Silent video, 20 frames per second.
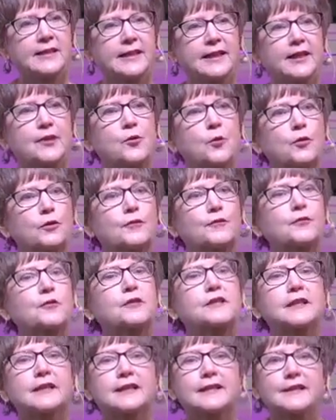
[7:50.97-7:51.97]
In order for it
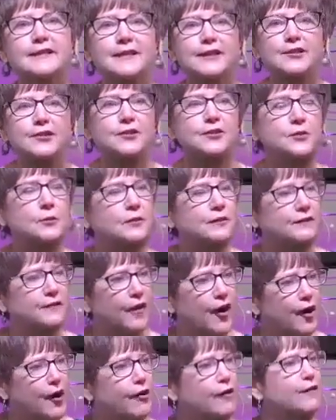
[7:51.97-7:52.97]
to continue to
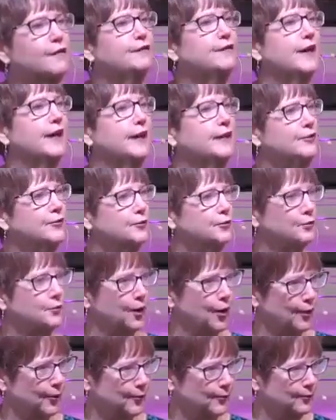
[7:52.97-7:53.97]
evolve and
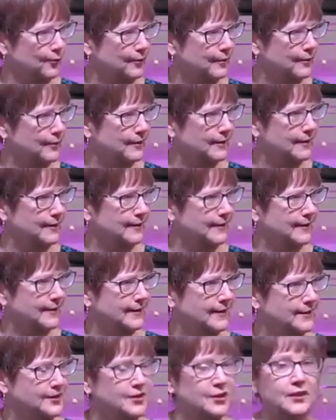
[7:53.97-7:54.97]
grow,
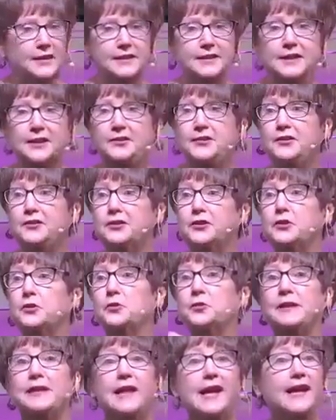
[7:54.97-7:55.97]
to continue to
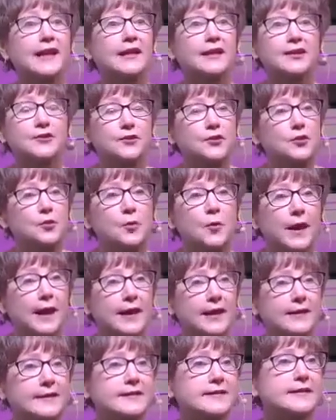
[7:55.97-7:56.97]
create in new
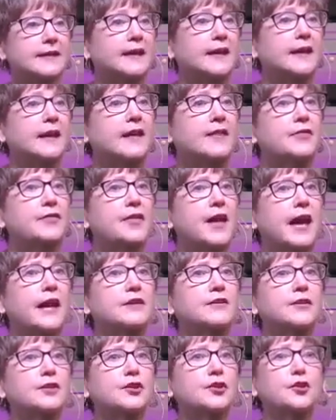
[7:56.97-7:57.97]
ways
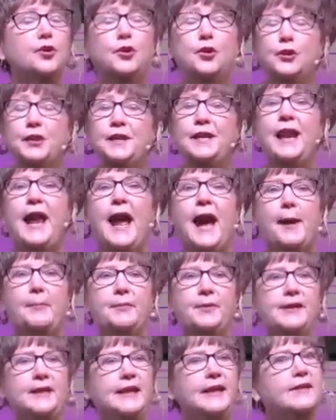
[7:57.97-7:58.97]
that couldn't
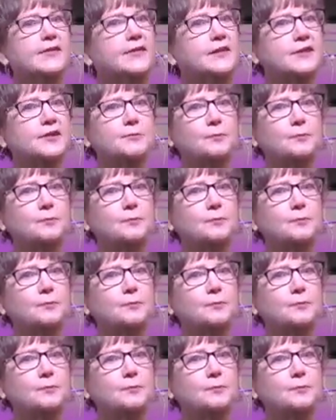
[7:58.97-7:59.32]
happen in this